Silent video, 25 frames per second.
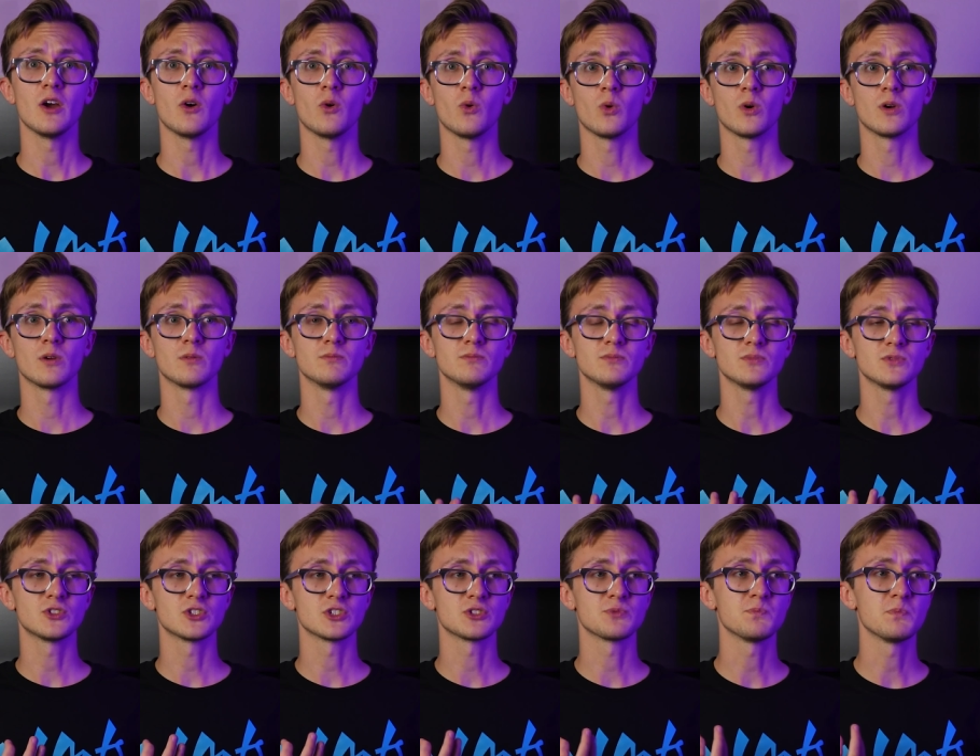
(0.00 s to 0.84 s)
or
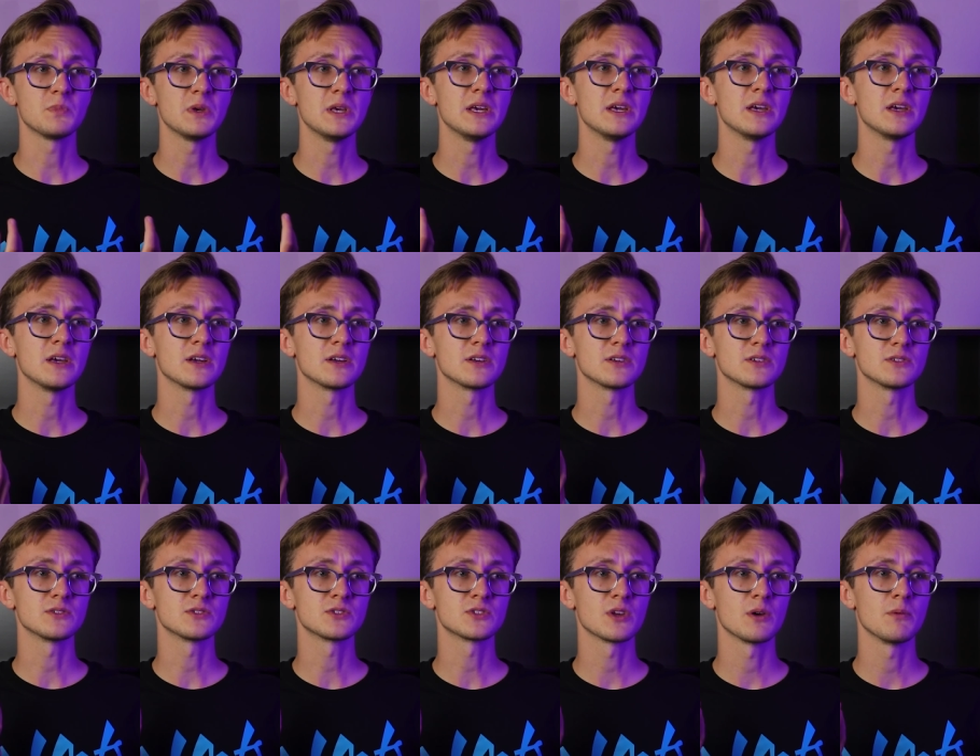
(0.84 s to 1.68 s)
just
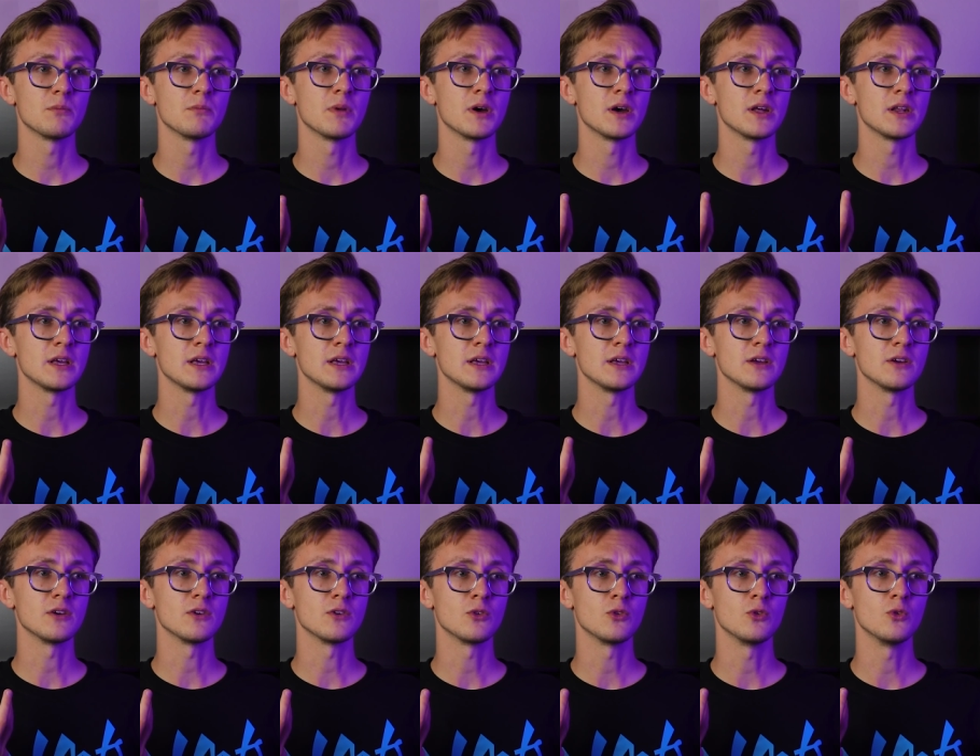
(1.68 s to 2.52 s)
being somebody
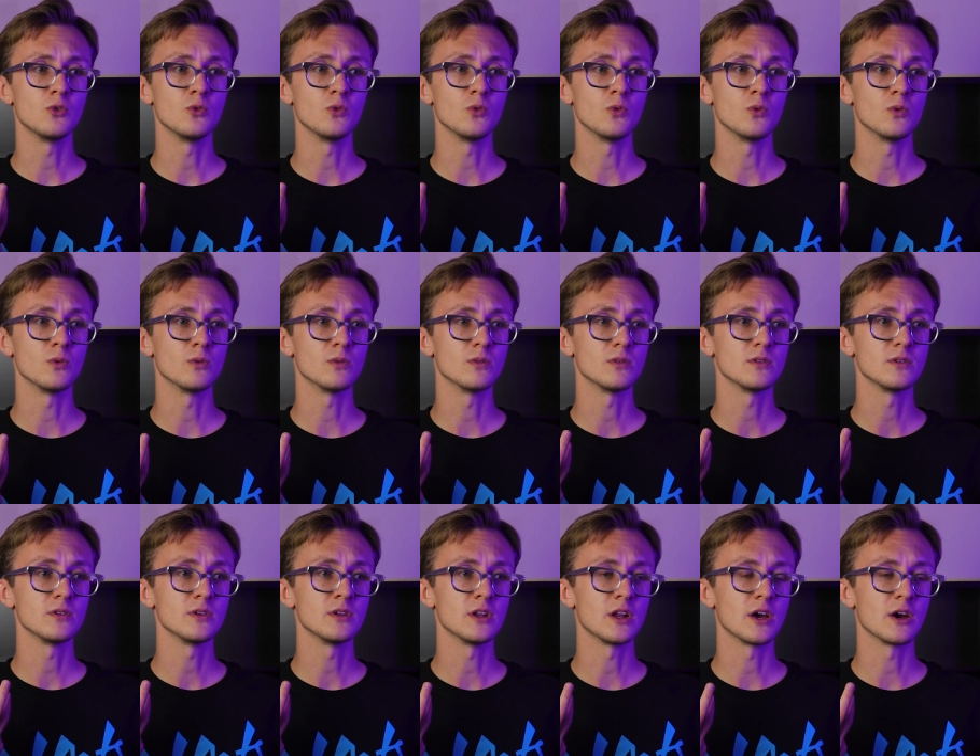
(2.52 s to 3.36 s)
who,
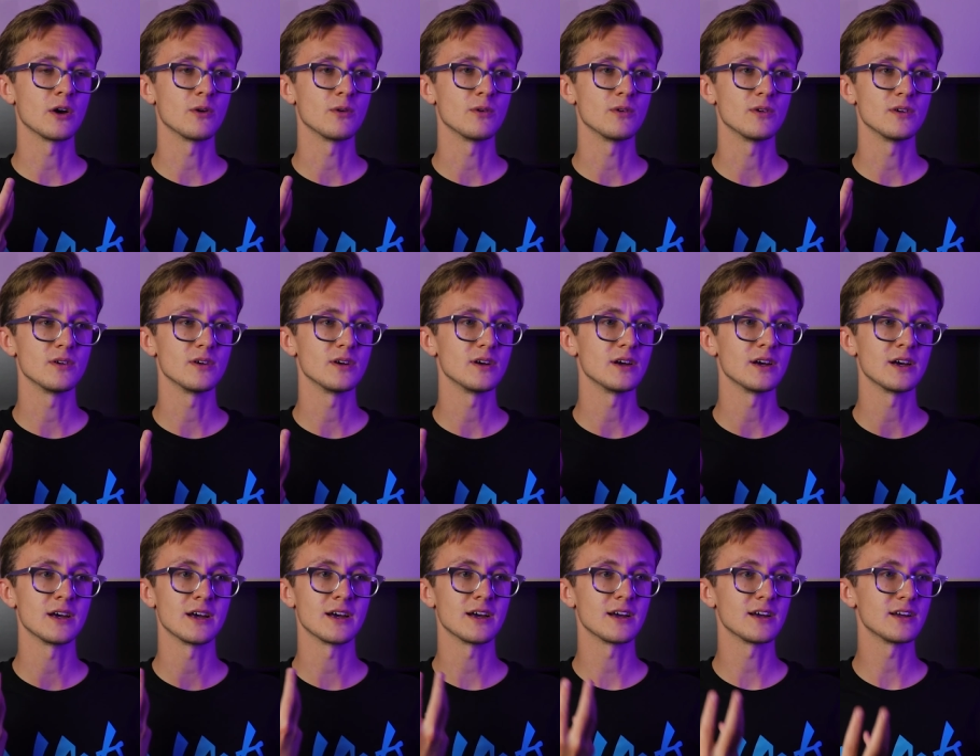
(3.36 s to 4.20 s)
you
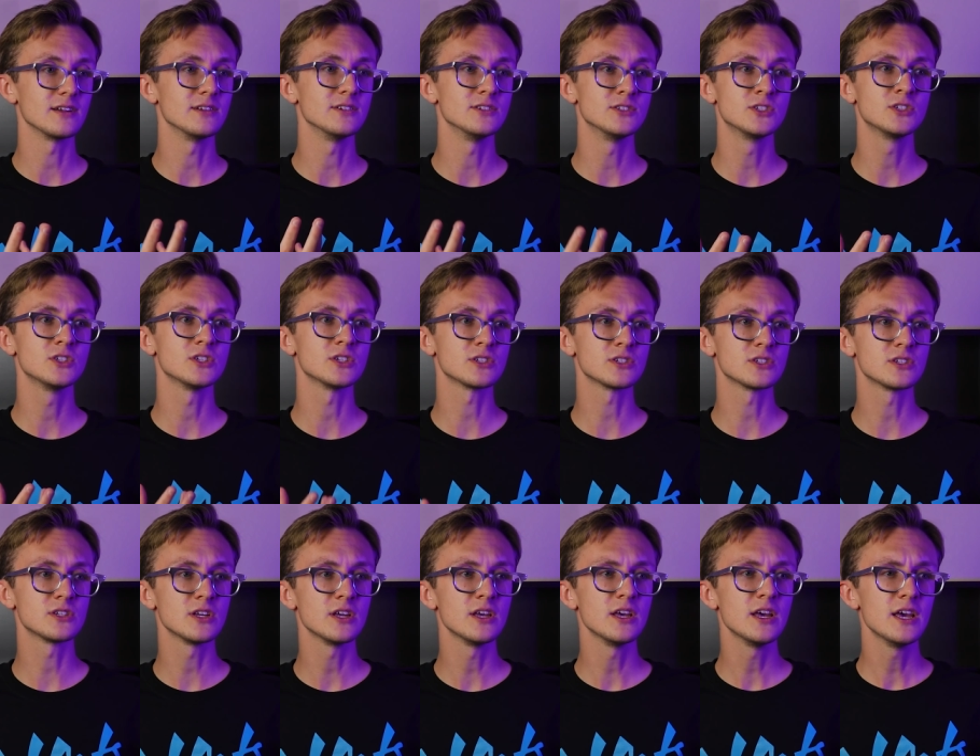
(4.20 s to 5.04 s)
know,
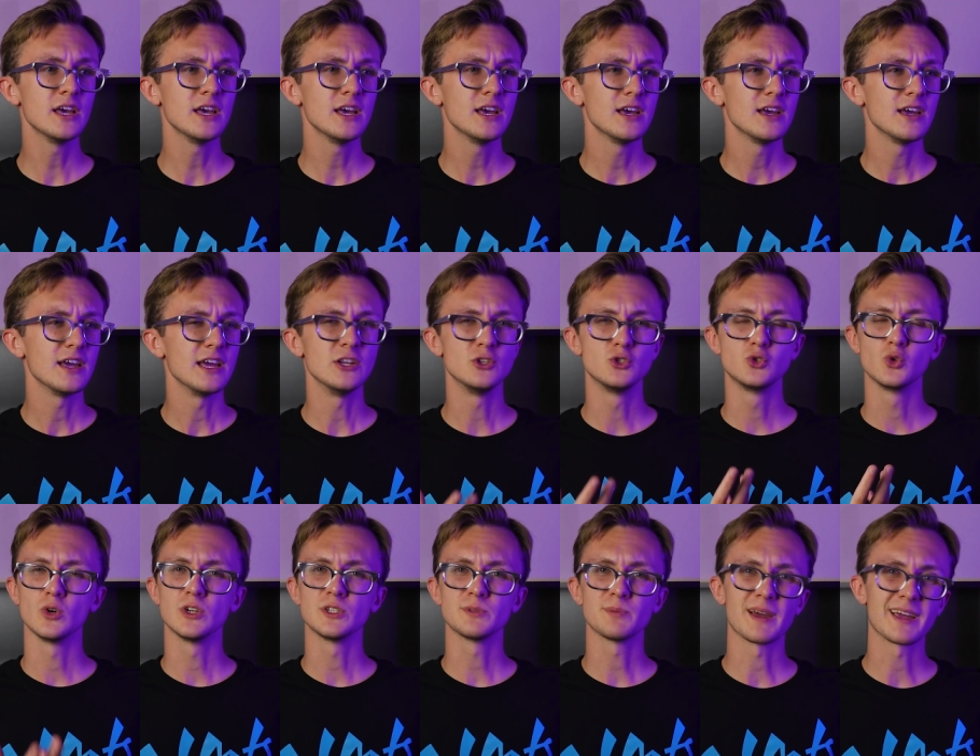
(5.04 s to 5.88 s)
just
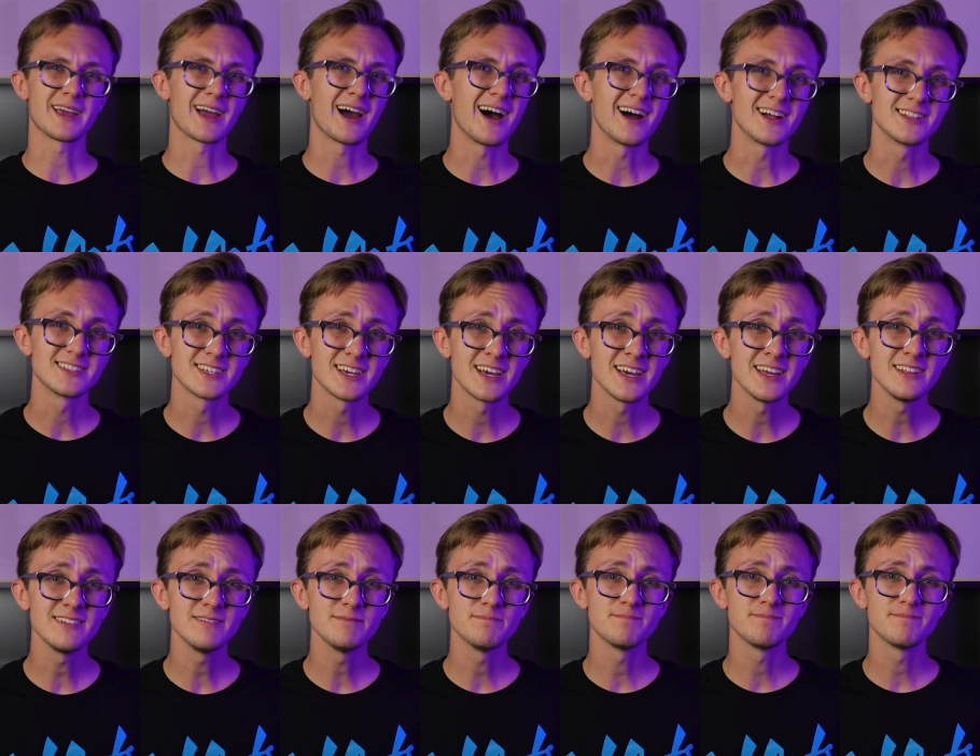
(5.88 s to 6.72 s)
enjoys my
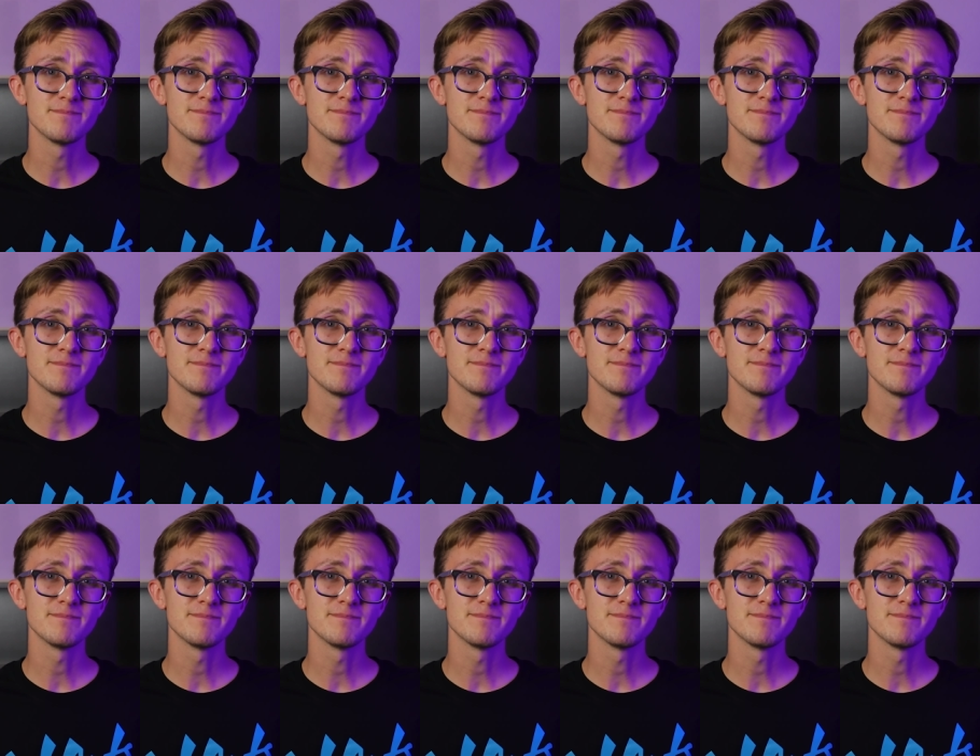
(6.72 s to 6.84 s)
content.